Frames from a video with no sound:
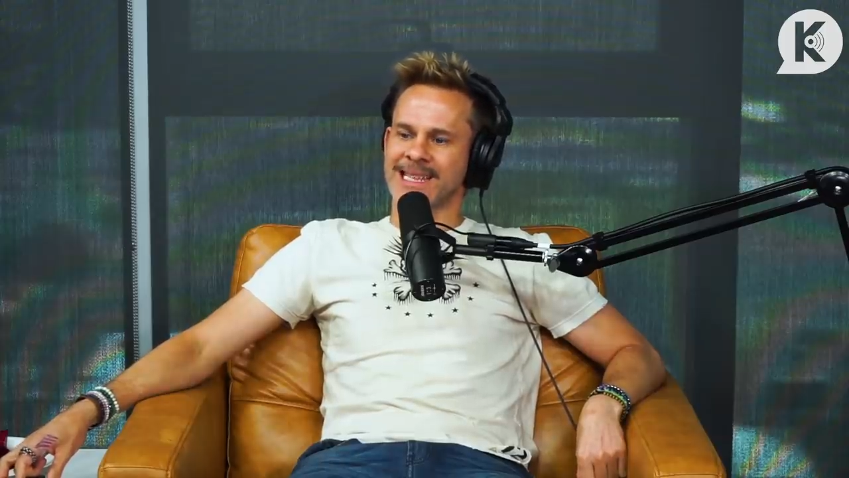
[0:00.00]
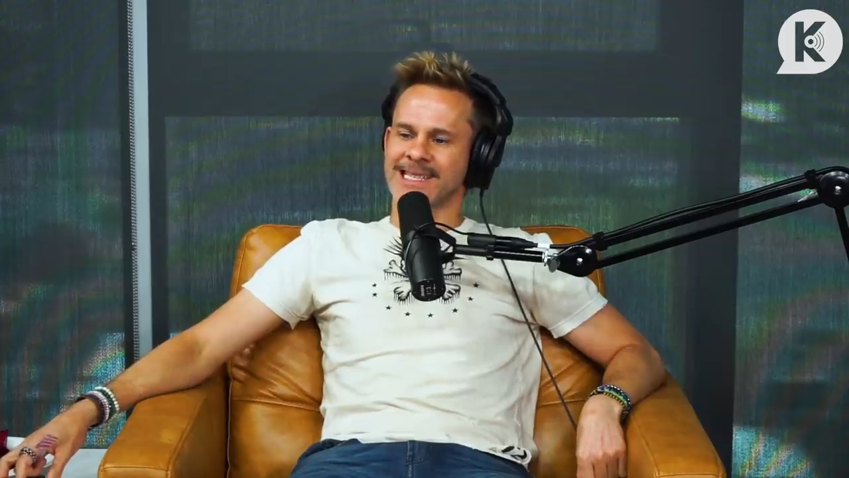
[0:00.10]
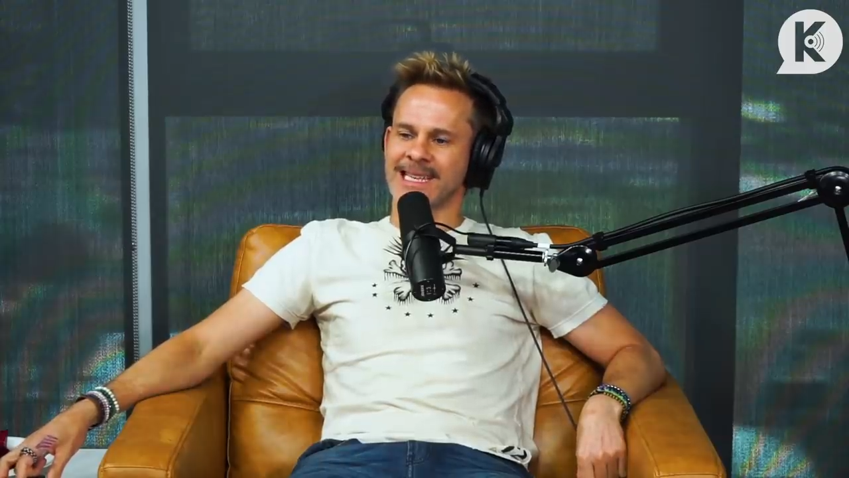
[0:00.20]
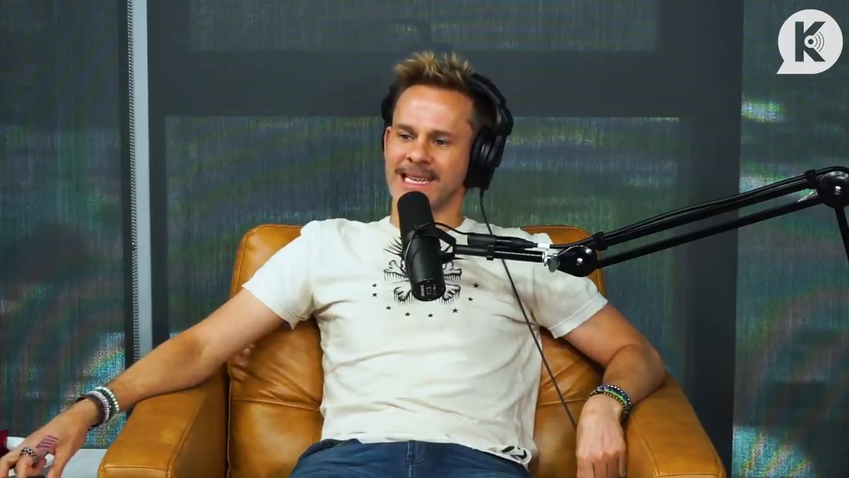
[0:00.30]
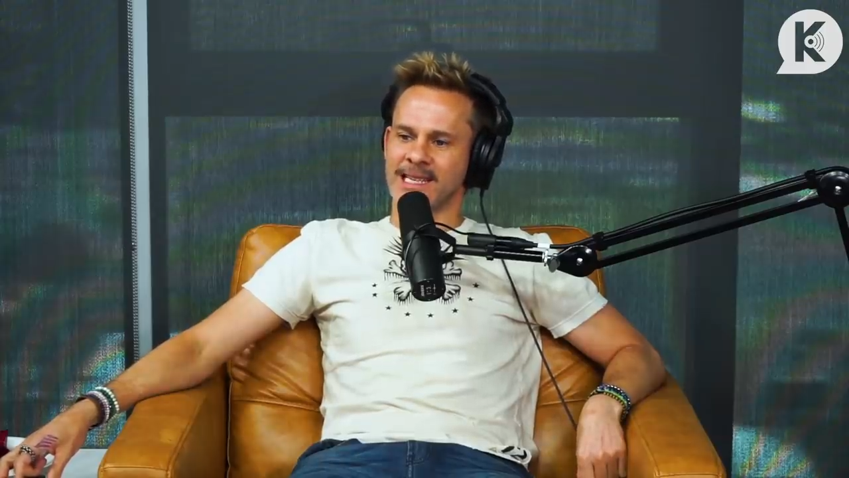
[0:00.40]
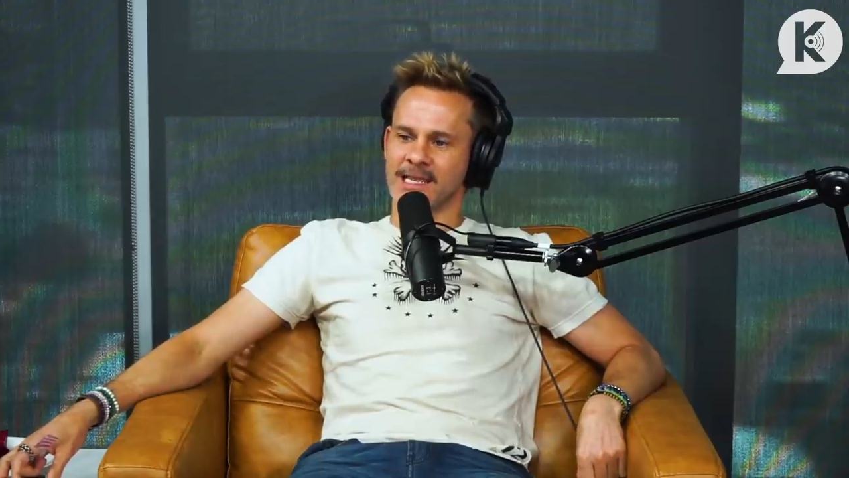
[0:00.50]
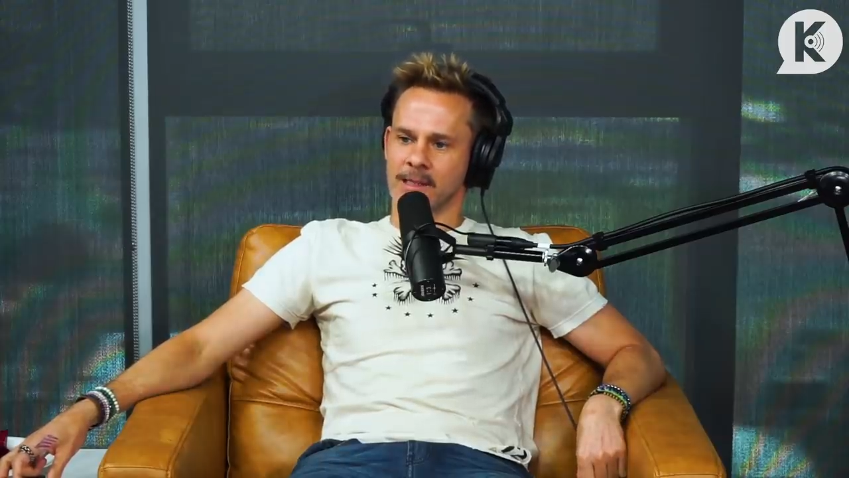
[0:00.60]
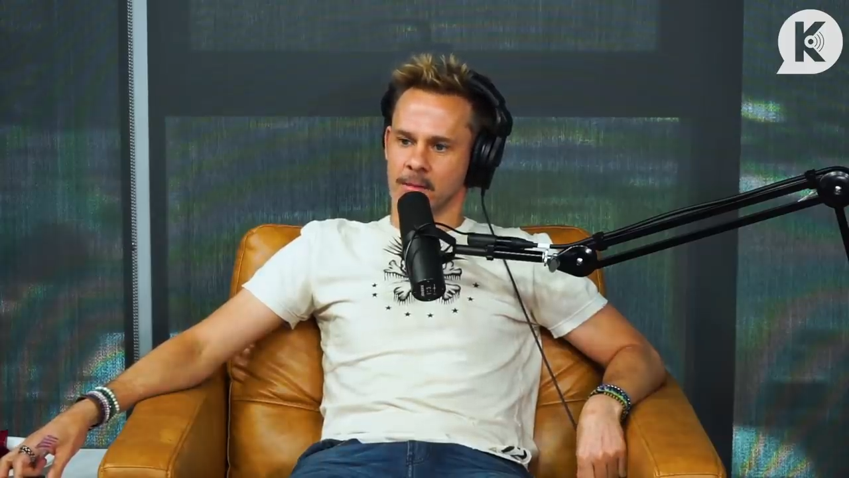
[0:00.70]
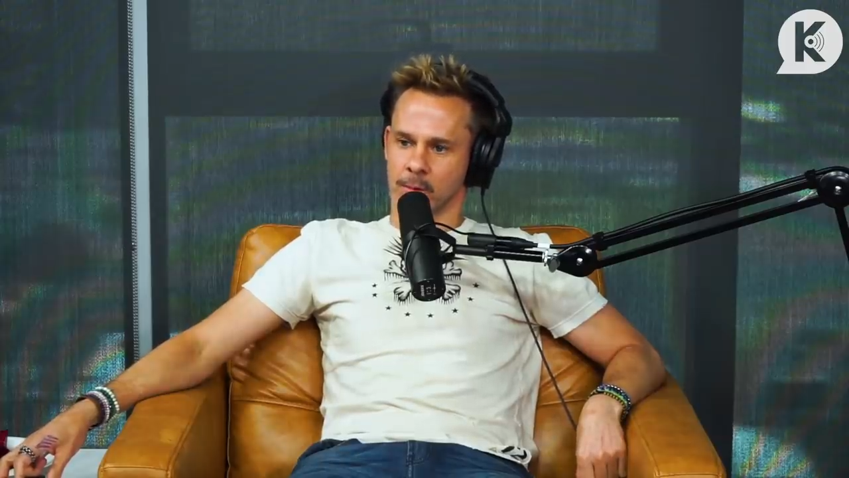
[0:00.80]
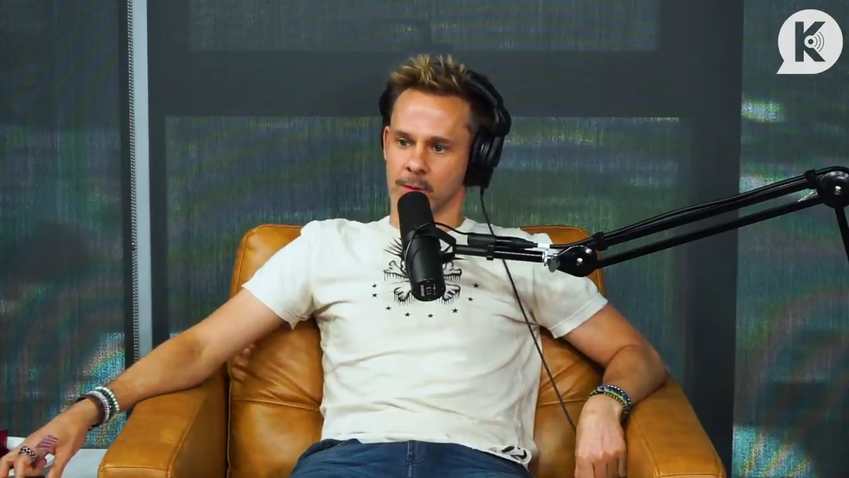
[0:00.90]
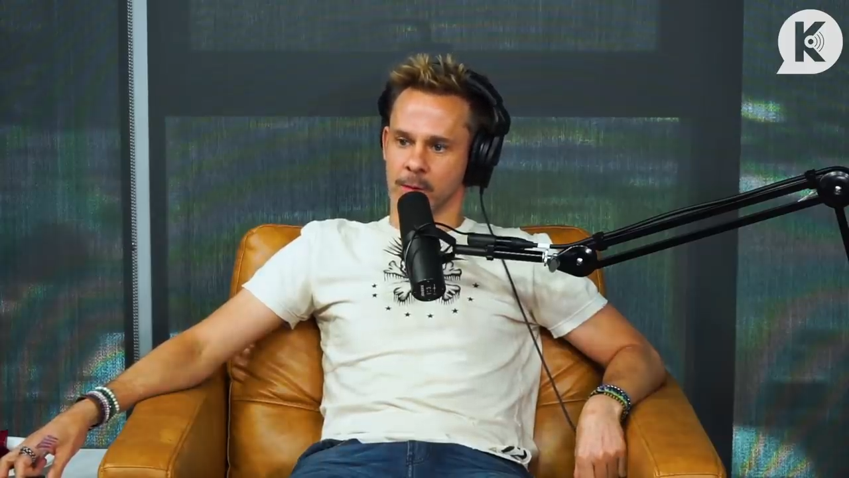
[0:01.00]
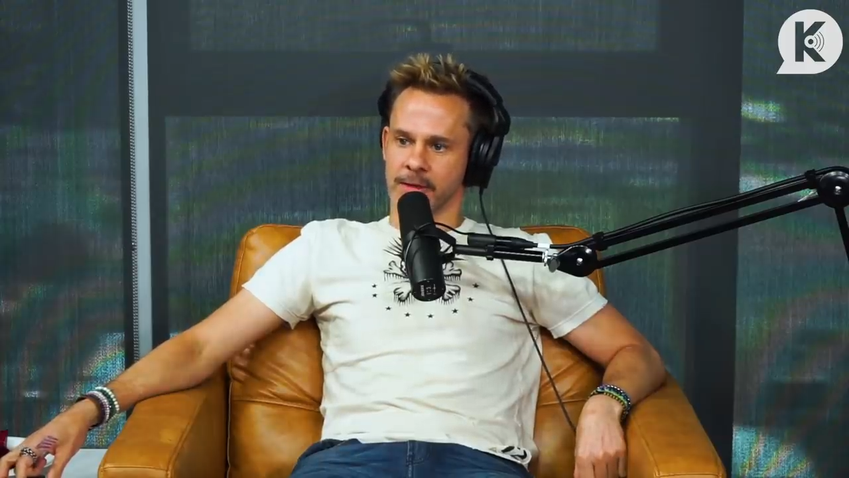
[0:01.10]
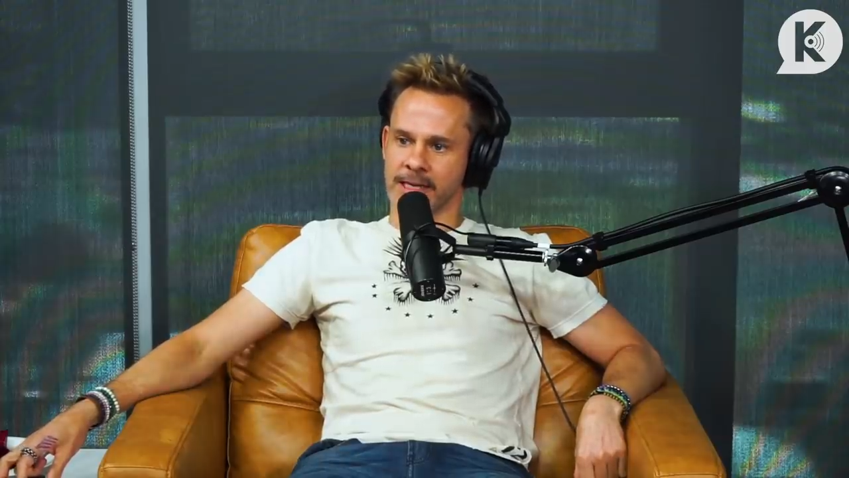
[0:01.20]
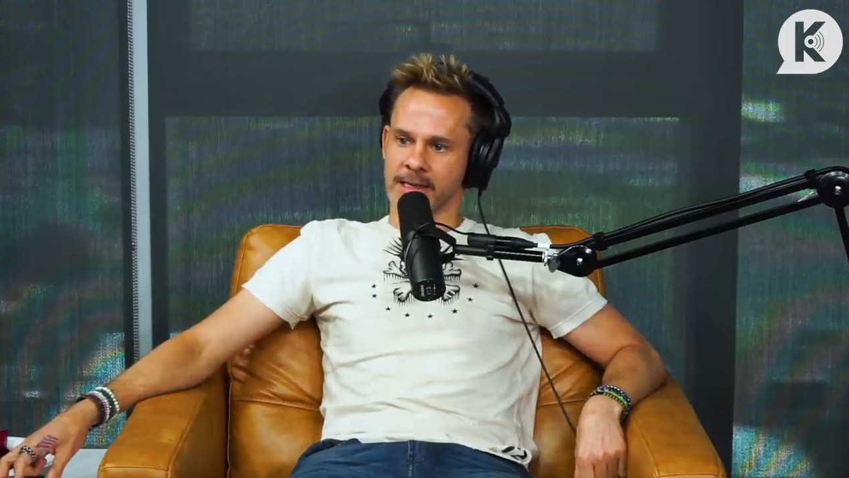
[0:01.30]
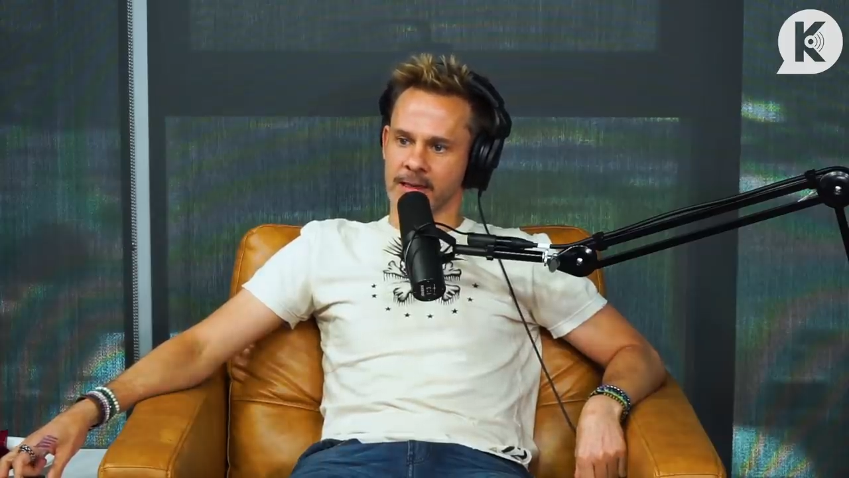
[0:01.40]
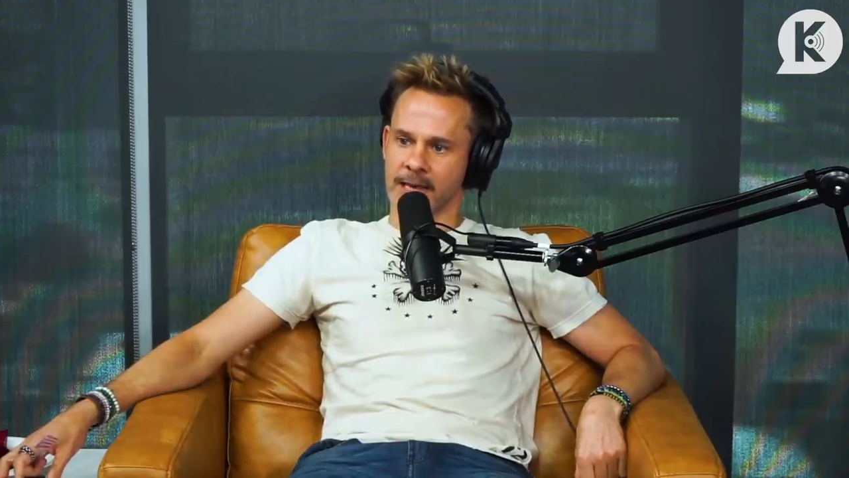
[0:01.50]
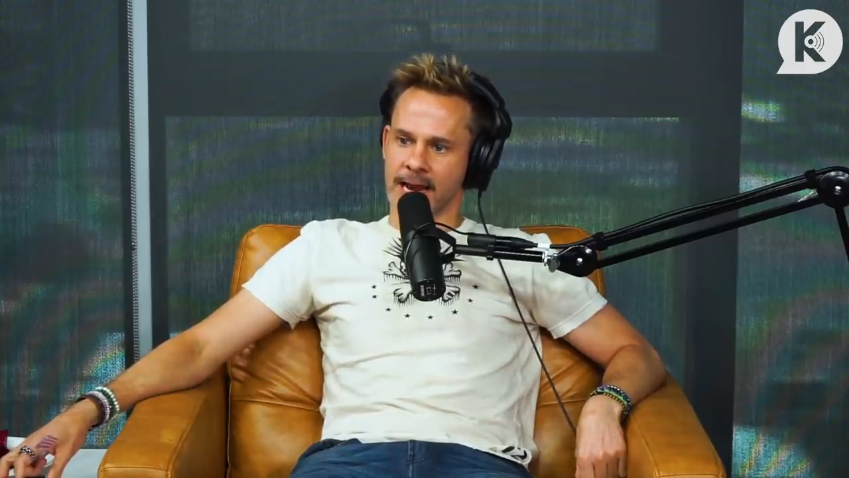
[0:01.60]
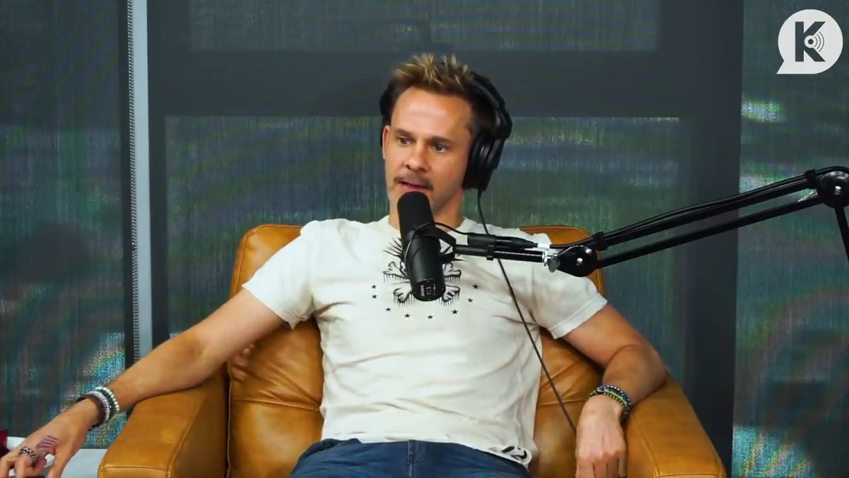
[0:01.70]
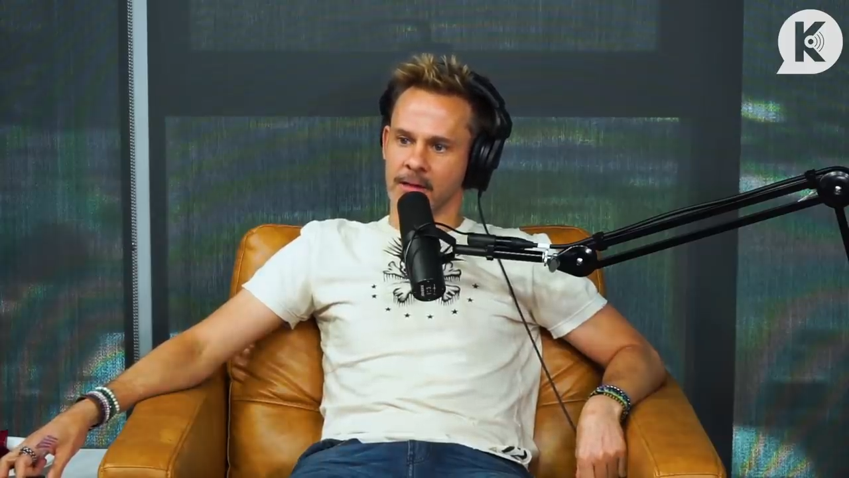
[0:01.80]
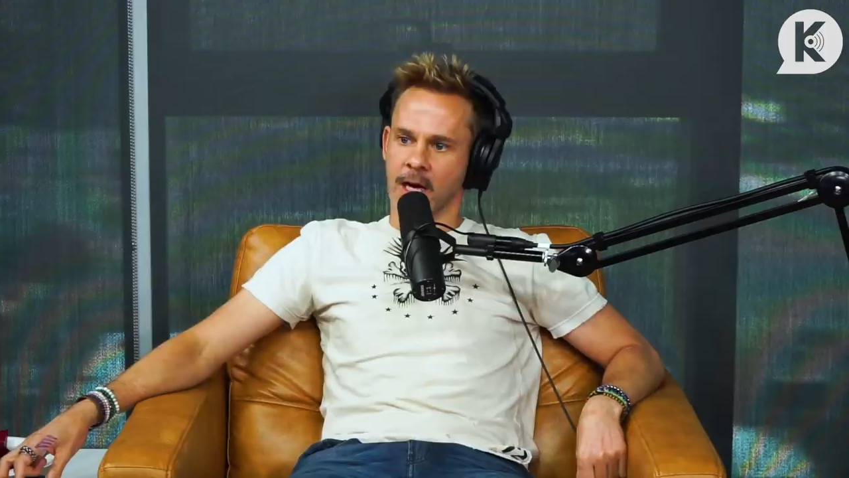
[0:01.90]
seeds, which we're eating now,